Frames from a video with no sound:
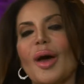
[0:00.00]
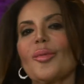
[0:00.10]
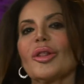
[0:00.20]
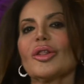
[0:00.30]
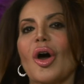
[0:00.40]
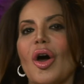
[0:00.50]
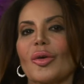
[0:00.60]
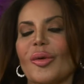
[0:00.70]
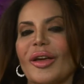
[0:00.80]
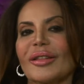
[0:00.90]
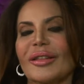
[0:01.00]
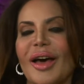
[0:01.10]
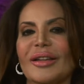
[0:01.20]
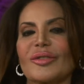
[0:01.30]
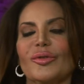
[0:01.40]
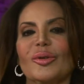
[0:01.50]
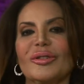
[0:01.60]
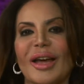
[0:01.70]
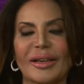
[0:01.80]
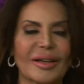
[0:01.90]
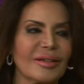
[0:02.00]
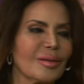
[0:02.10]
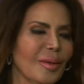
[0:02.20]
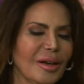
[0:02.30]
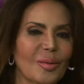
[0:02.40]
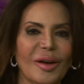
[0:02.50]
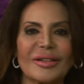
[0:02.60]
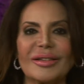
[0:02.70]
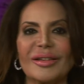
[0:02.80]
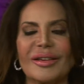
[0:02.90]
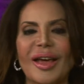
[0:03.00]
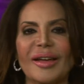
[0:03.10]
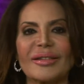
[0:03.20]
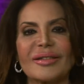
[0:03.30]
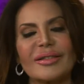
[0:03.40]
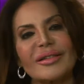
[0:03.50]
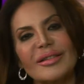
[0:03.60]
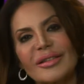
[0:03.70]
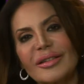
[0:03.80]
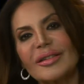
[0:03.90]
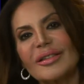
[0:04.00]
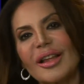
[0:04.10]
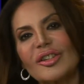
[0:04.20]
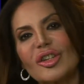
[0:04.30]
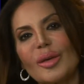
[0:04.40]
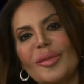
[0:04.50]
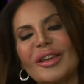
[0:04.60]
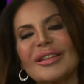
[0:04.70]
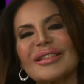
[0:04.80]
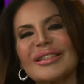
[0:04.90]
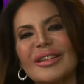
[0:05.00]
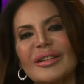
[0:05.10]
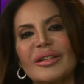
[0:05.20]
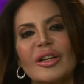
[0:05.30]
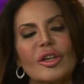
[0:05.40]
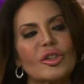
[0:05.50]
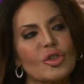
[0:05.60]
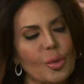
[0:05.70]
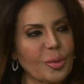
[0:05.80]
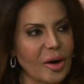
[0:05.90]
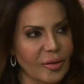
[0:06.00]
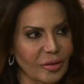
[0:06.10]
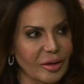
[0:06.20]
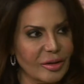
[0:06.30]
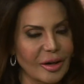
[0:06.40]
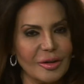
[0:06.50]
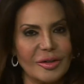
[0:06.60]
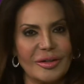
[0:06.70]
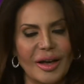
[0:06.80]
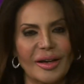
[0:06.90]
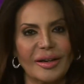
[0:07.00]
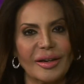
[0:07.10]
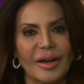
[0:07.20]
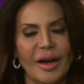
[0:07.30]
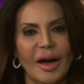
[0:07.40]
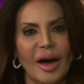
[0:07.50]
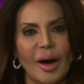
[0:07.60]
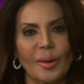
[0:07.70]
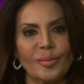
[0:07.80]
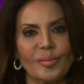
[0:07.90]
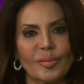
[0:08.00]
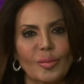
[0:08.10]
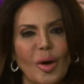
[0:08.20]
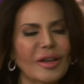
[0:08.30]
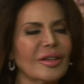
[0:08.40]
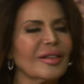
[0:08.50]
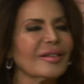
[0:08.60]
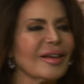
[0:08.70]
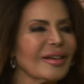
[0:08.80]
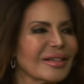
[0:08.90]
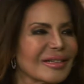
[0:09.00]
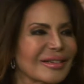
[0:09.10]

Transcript: a long way in the last few decades in many ways, yet slut shaming is still so prevalent in our society. Why do you think that is?